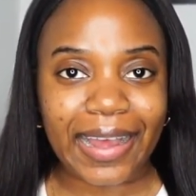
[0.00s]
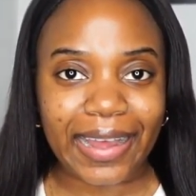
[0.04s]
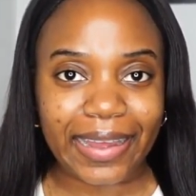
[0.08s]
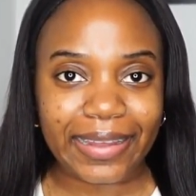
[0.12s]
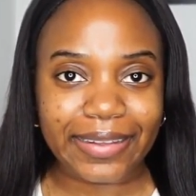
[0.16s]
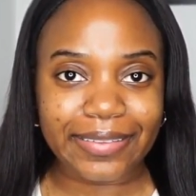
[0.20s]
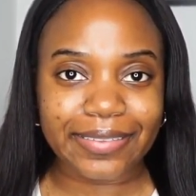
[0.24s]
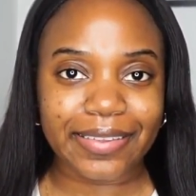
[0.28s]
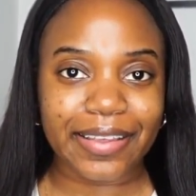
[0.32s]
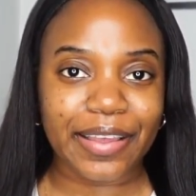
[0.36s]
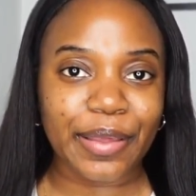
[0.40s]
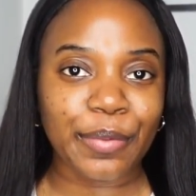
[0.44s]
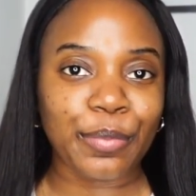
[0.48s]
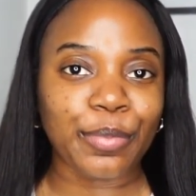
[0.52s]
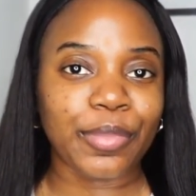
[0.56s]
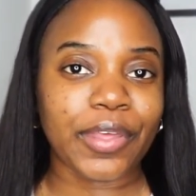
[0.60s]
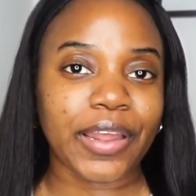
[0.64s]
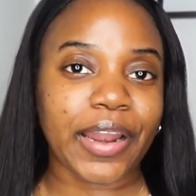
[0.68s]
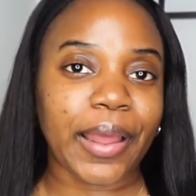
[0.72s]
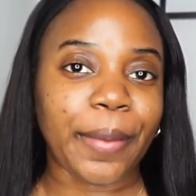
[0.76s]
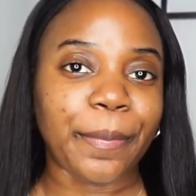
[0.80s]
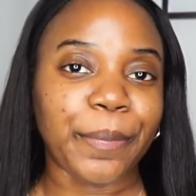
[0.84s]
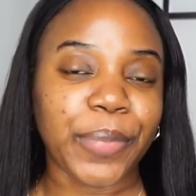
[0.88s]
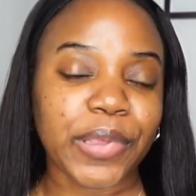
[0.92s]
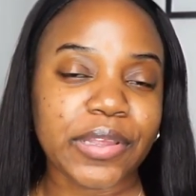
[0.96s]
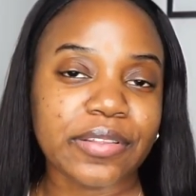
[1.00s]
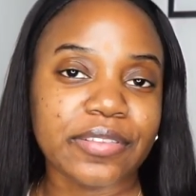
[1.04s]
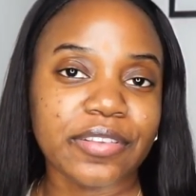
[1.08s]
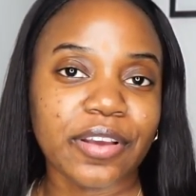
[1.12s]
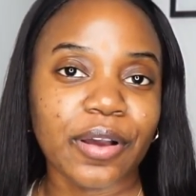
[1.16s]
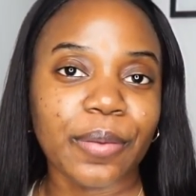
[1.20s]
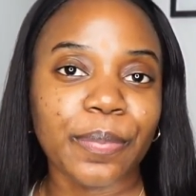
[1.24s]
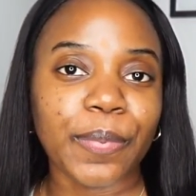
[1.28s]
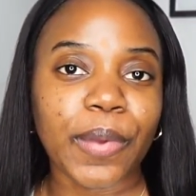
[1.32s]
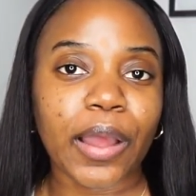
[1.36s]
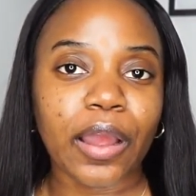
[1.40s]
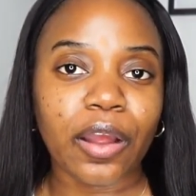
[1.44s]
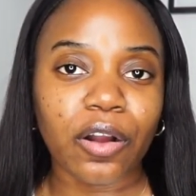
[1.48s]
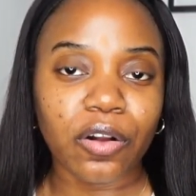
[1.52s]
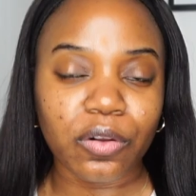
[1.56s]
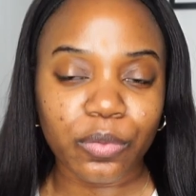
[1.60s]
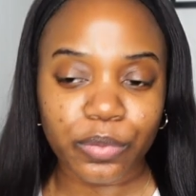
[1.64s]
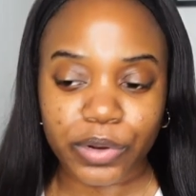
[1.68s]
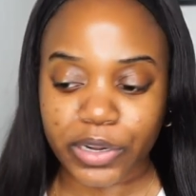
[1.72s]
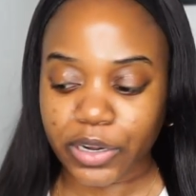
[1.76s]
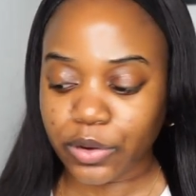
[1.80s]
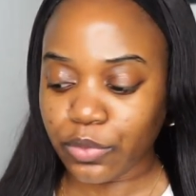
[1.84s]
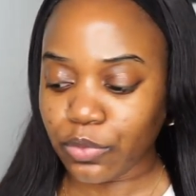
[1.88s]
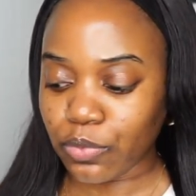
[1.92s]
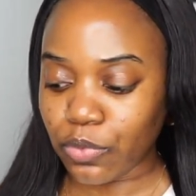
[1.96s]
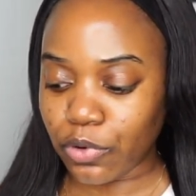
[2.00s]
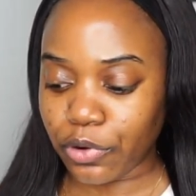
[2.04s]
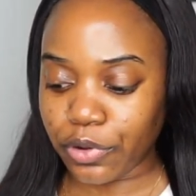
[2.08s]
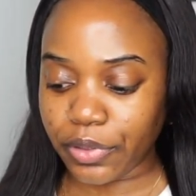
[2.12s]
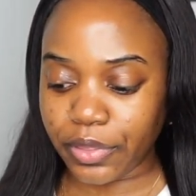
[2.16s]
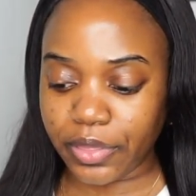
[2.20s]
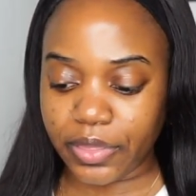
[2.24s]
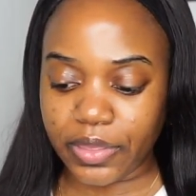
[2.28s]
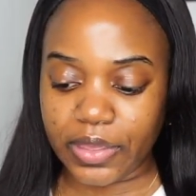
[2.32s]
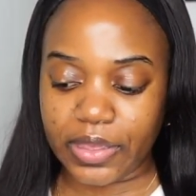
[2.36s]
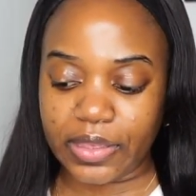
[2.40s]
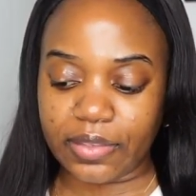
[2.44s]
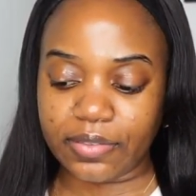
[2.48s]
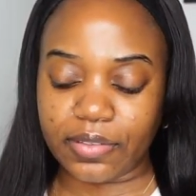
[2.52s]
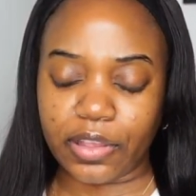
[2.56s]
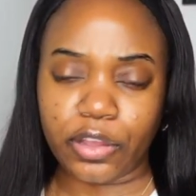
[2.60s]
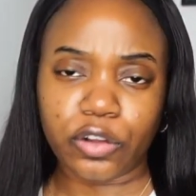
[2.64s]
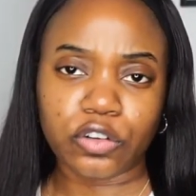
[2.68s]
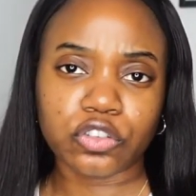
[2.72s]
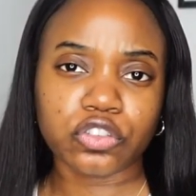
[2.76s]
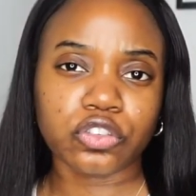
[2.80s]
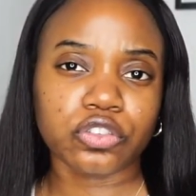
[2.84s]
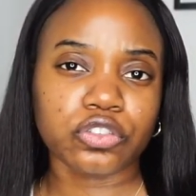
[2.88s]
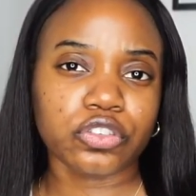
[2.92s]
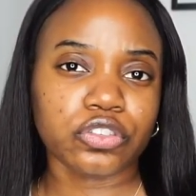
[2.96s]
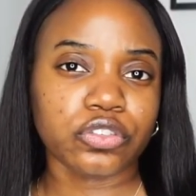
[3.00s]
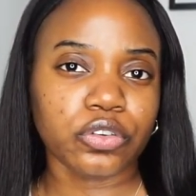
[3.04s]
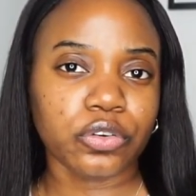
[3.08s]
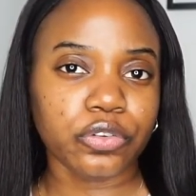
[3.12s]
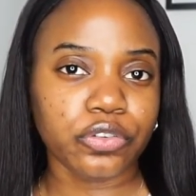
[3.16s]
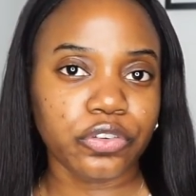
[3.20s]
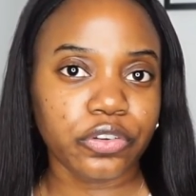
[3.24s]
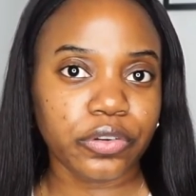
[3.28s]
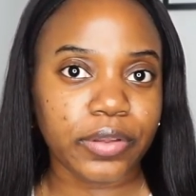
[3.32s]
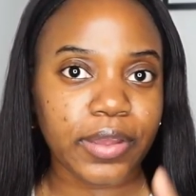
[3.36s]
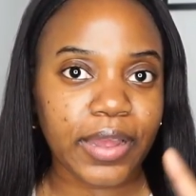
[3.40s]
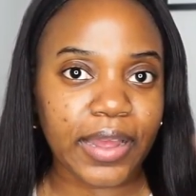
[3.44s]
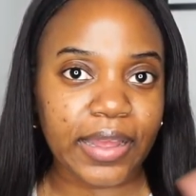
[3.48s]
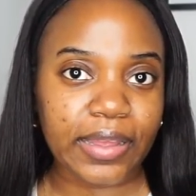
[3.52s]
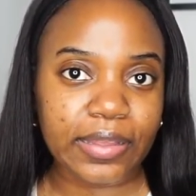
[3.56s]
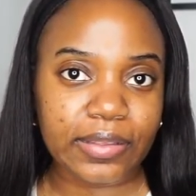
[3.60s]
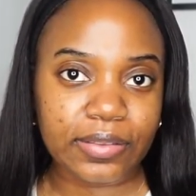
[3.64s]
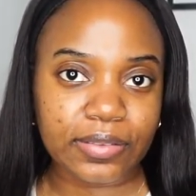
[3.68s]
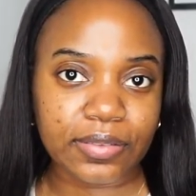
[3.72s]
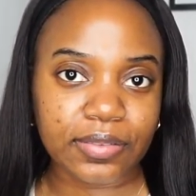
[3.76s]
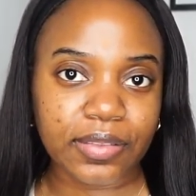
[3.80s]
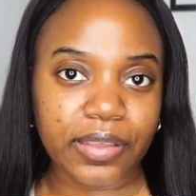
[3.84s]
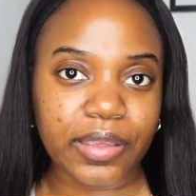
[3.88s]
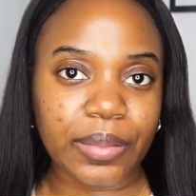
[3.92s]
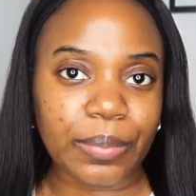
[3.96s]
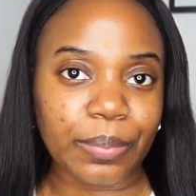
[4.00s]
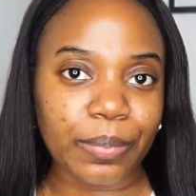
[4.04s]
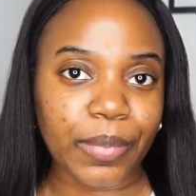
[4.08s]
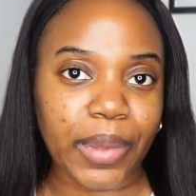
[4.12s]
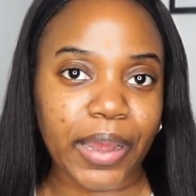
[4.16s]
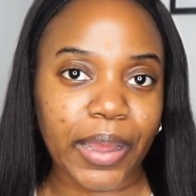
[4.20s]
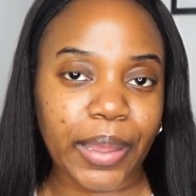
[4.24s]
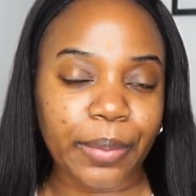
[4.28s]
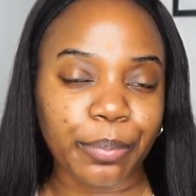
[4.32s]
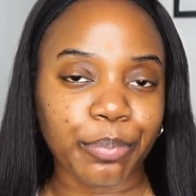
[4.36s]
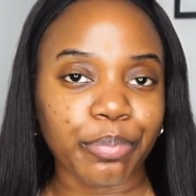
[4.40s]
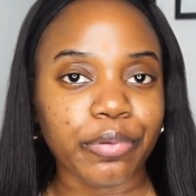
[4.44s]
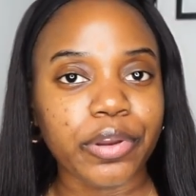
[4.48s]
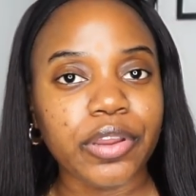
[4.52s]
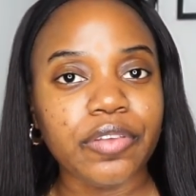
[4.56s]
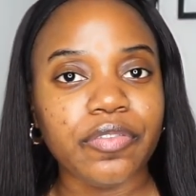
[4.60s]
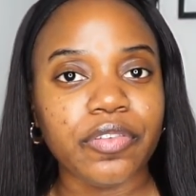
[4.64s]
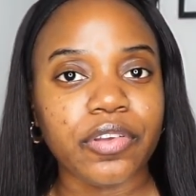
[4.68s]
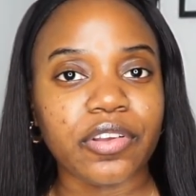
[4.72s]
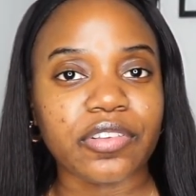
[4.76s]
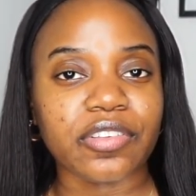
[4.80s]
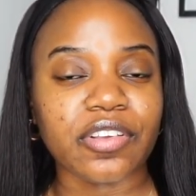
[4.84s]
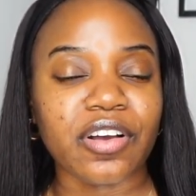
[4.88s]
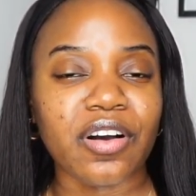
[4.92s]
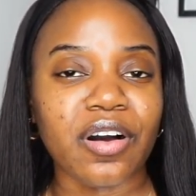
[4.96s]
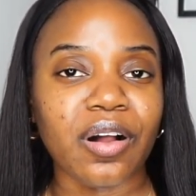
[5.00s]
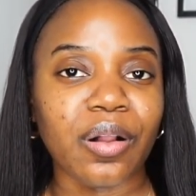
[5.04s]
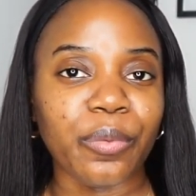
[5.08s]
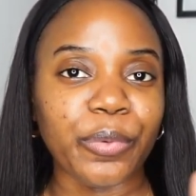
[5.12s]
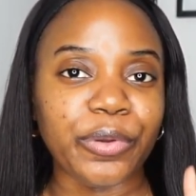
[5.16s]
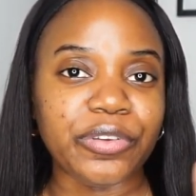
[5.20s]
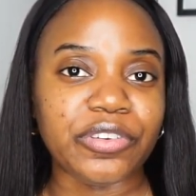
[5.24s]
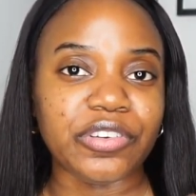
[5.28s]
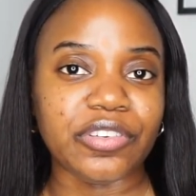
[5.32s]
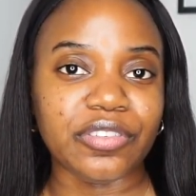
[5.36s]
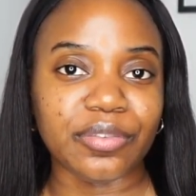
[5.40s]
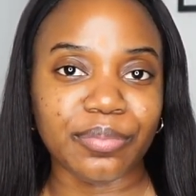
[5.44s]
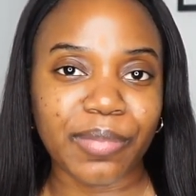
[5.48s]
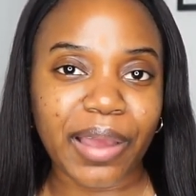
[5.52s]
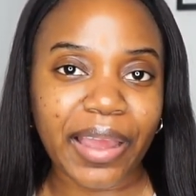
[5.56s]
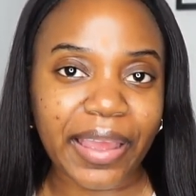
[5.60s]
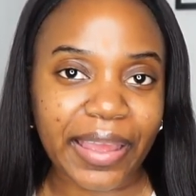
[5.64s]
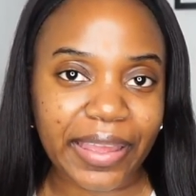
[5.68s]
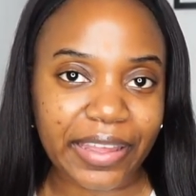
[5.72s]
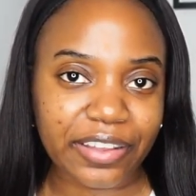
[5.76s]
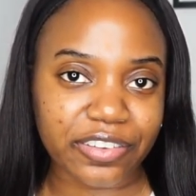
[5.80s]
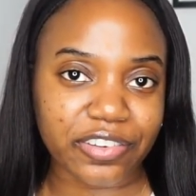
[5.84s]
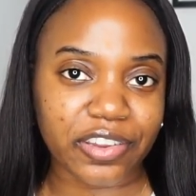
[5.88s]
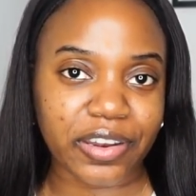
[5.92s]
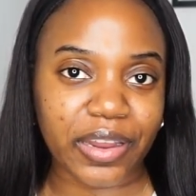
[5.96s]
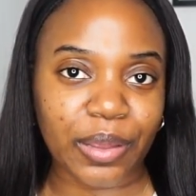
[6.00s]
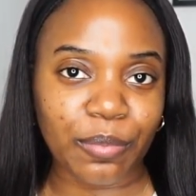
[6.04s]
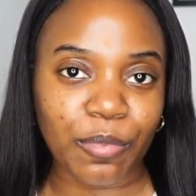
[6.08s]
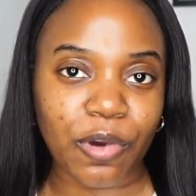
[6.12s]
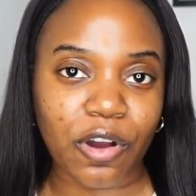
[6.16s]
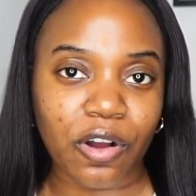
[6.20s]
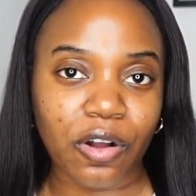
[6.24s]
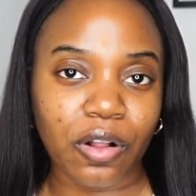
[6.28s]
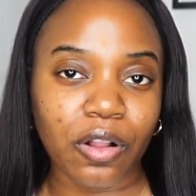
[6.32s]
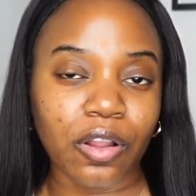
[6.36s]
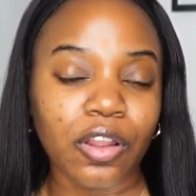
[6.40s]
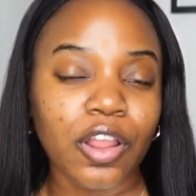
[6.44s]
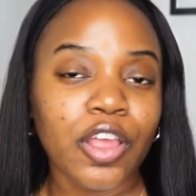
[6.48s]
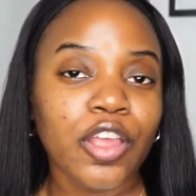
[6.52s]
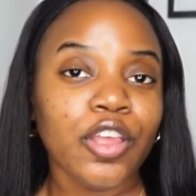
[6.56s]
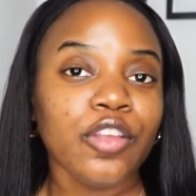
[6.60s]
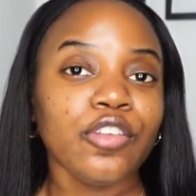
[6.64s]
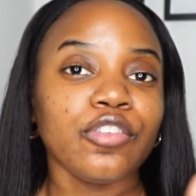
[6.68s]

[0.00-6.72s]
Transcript: item that I picked up, I already wore these. I also showed you guys in my previous haul, which is my H&M haul.